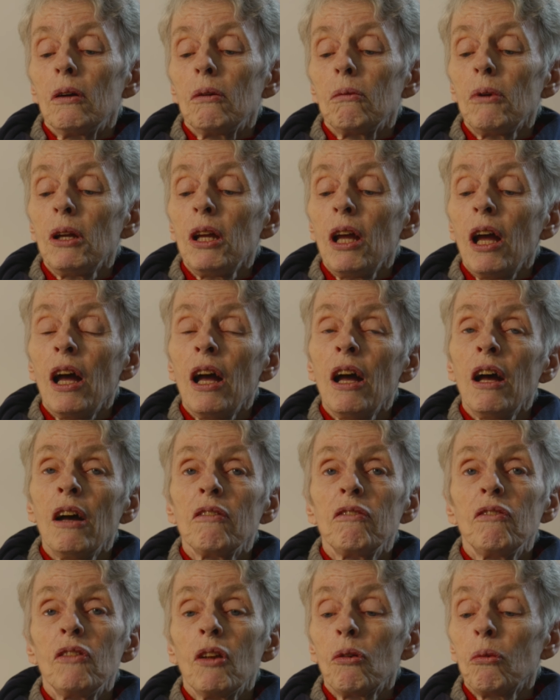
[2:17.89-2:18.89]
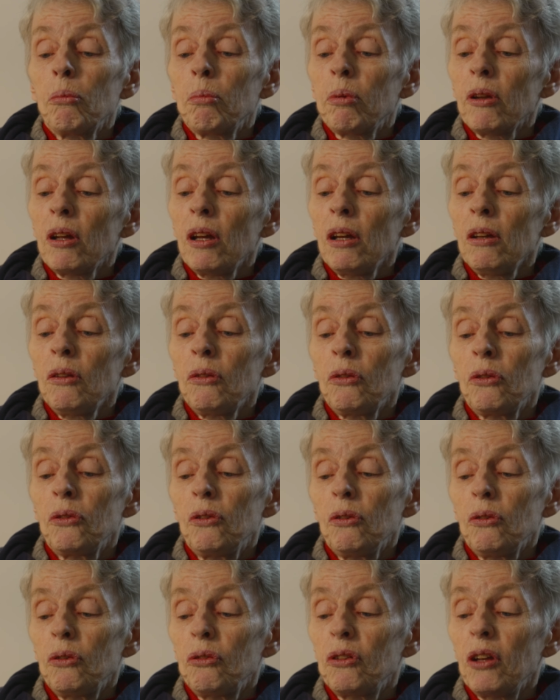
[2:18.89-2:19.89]
"We have no place
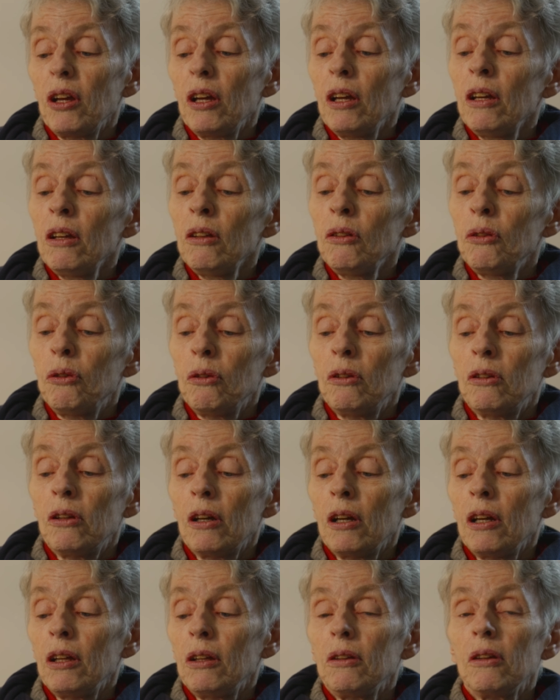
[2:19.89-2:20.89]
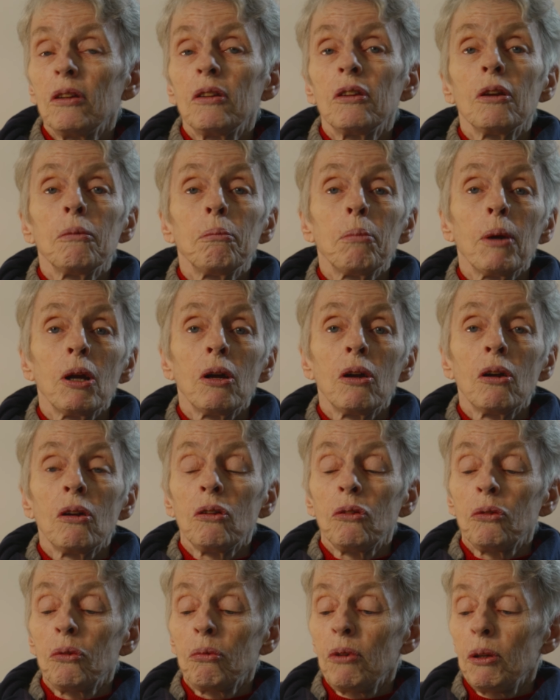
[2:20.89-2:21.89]
to stay tonight," the
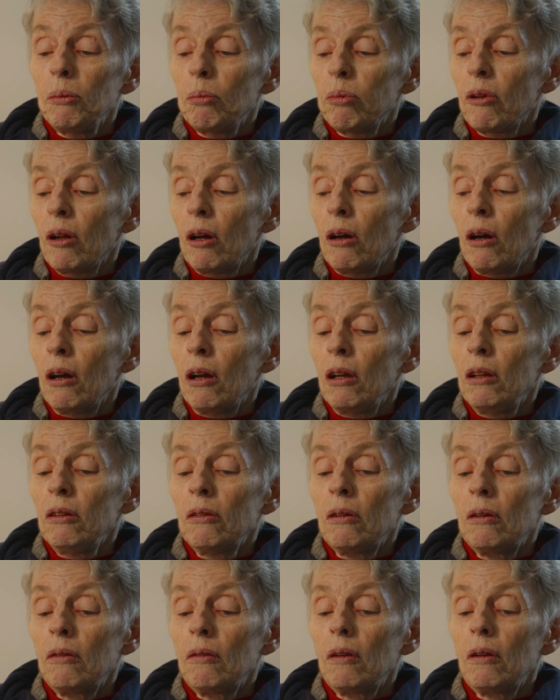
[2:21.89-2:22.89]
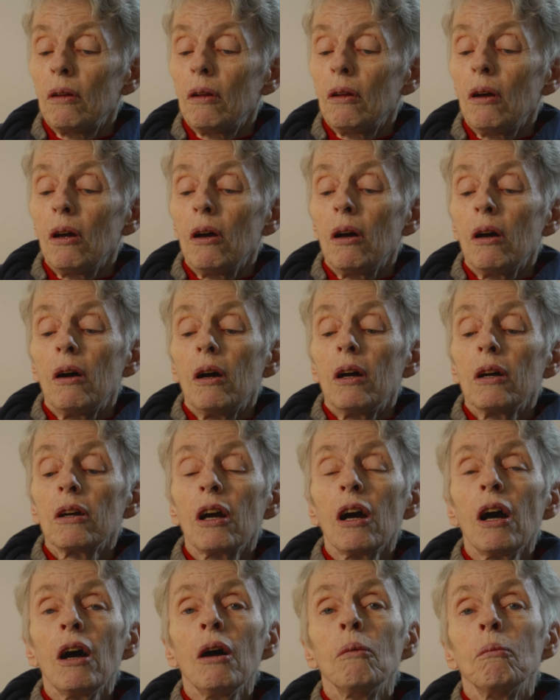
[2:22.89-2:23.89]
bears replied.
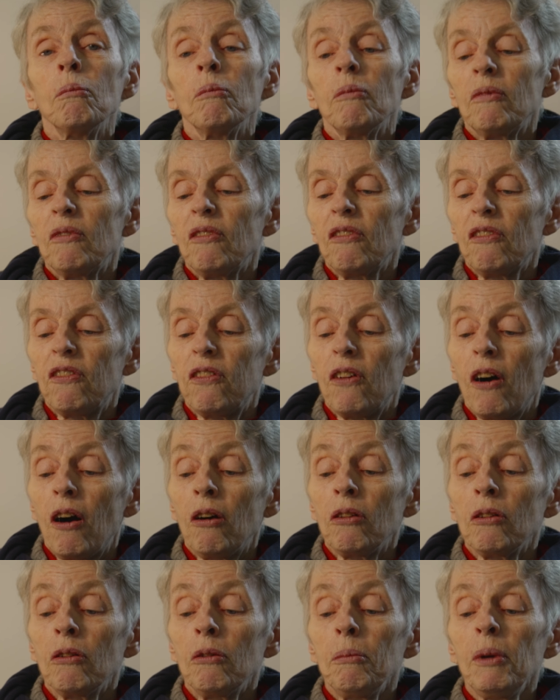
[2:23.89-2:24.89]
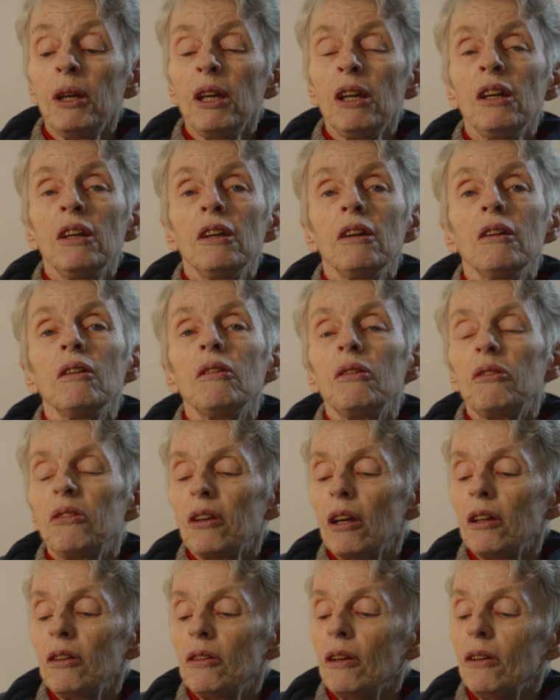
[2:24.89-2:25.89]
"Come, follow me,"
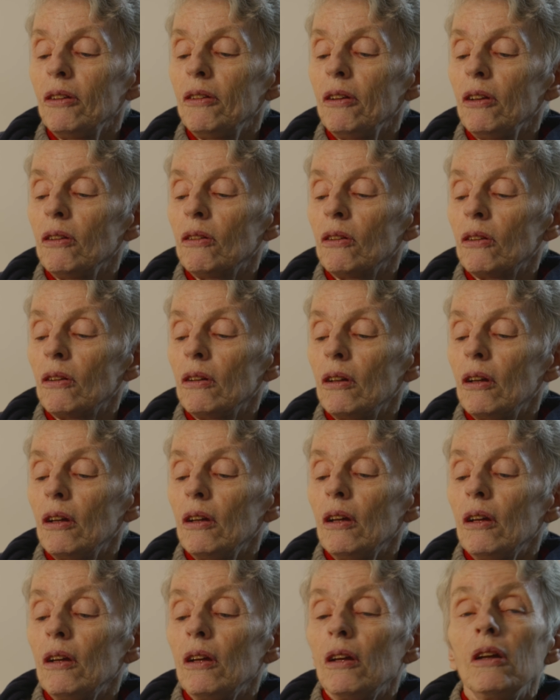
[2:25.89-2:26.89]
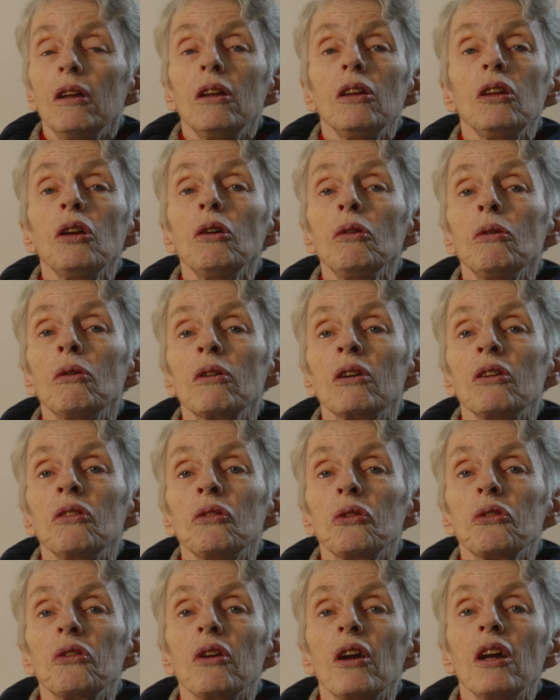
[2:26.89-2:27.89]
said the deer. "You can
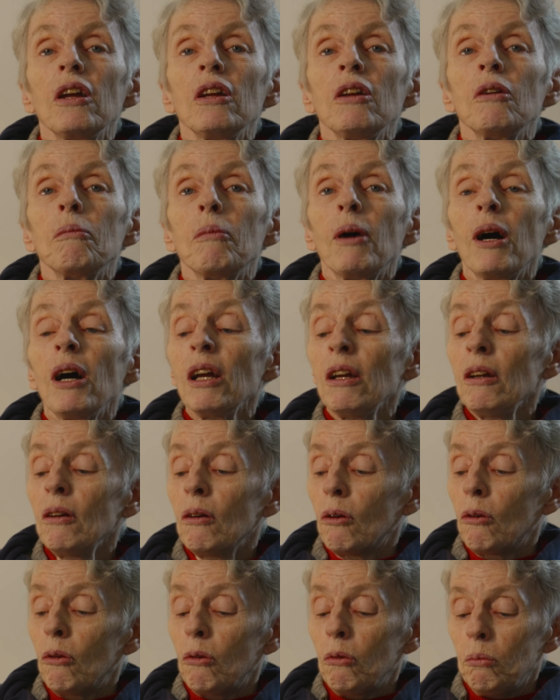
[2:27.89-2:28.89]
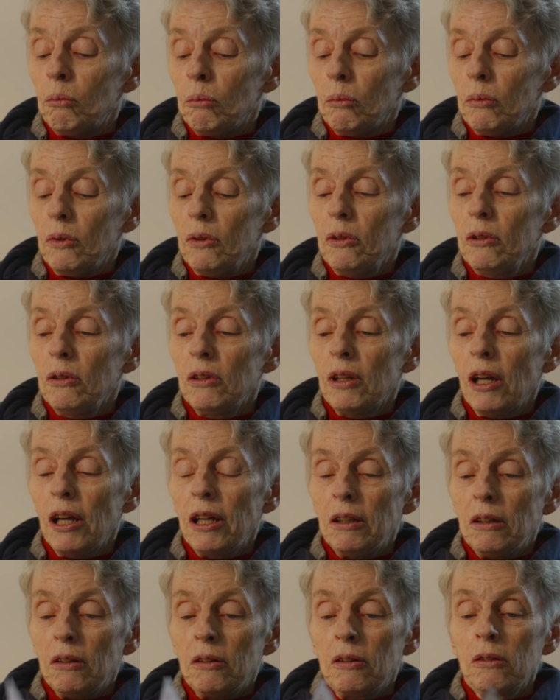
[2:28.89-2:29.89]
stay in my home
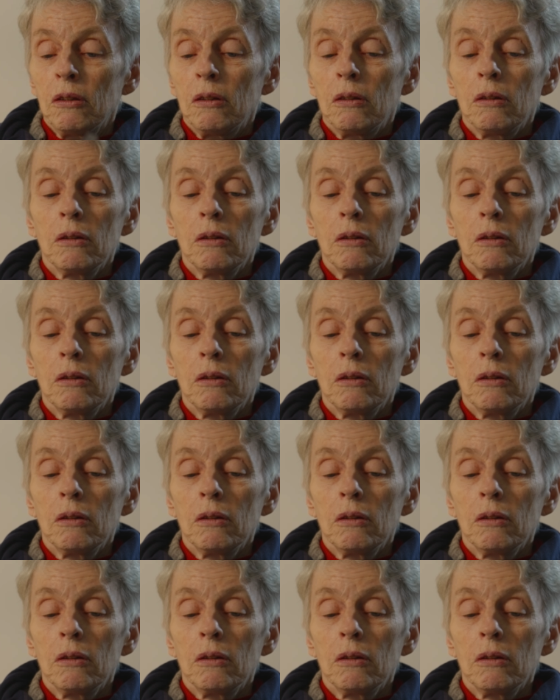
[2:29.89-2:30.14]
tonight."